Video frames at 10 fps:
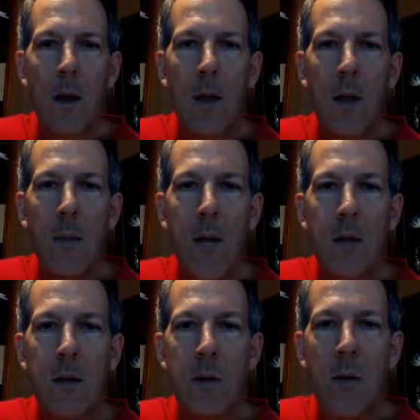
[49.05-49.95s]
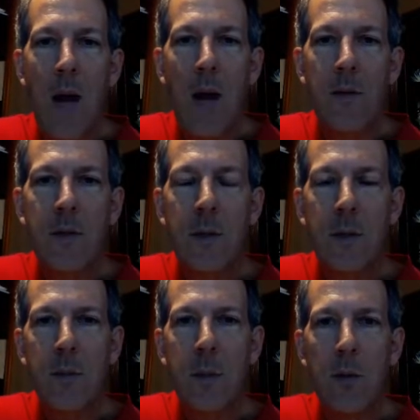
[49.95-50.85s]
In patients who have
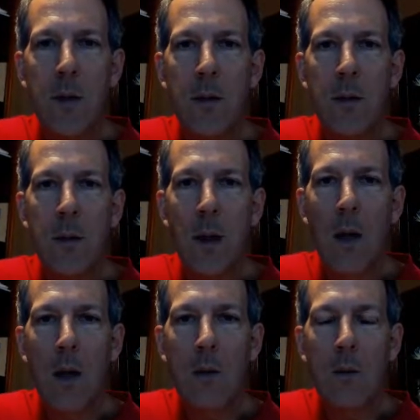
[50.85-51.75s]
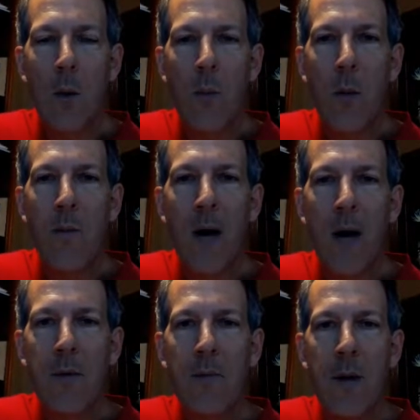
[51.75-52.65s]
cysts between 1.5
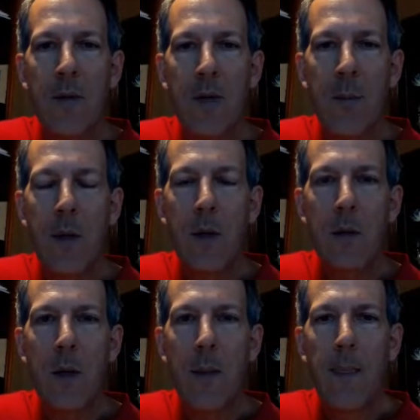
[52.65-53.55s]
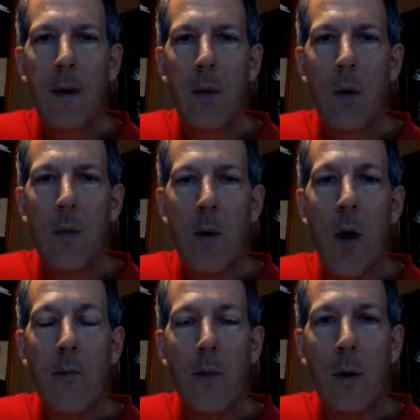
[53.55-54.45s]
and 5 centimeters, we have been
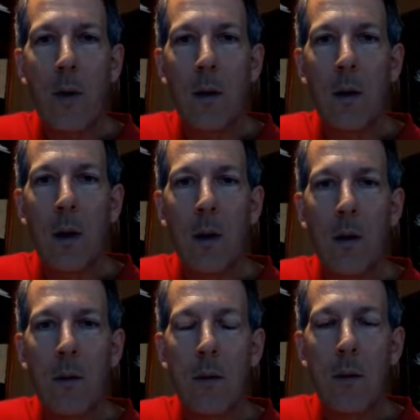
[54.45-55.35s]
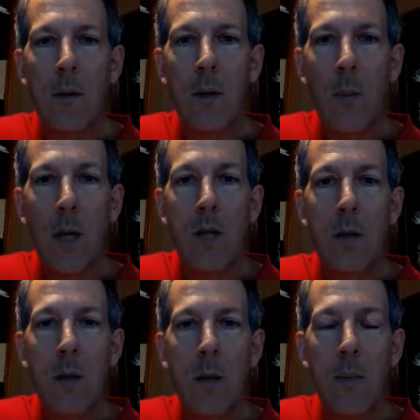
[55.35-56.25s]
offering
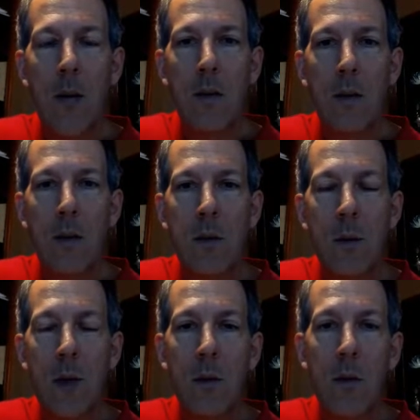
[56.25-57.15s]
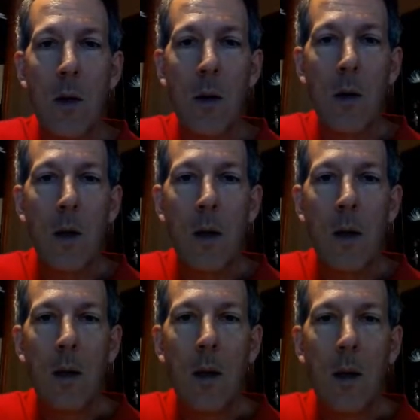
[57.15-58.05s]
ablation in patients who either are
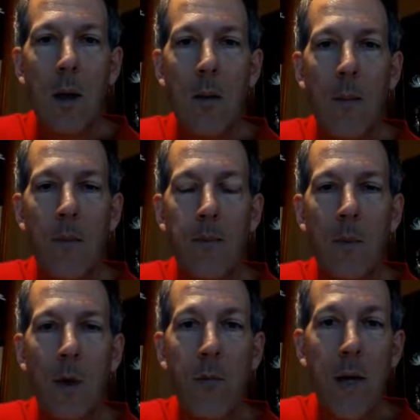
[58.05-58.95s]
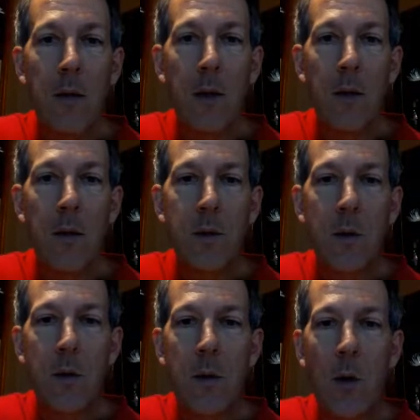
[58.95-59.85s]
afraid to undergo
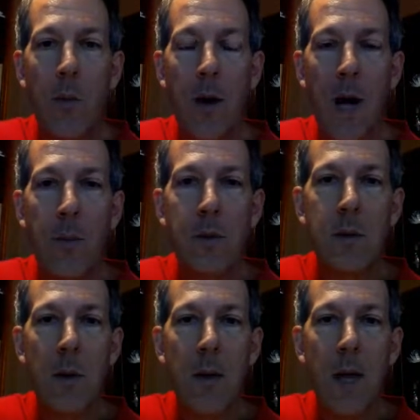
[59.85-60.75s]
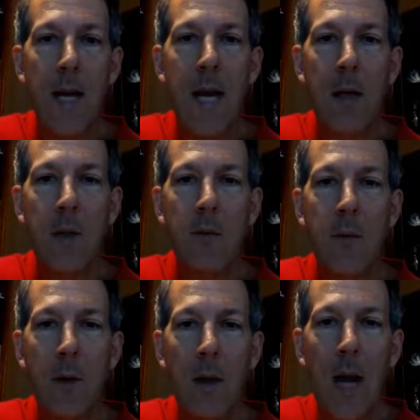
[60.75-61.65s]
surgery or perhaps are not candidates
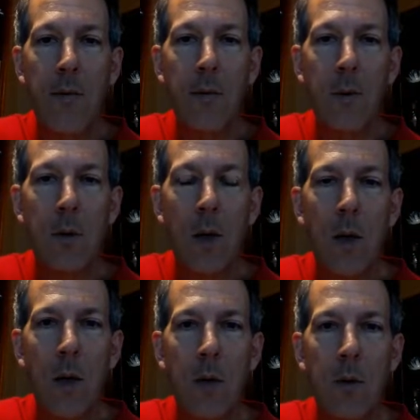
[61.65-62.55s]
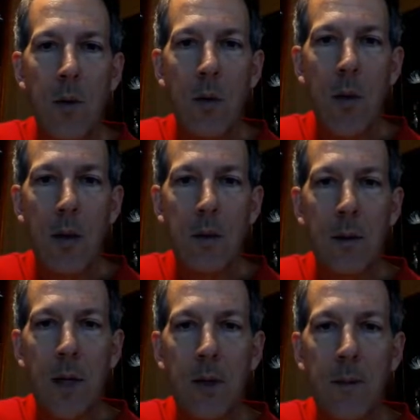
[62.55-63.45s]
for it after surgical
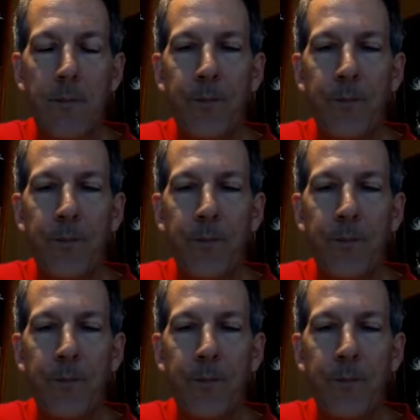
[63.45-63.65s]
consultation.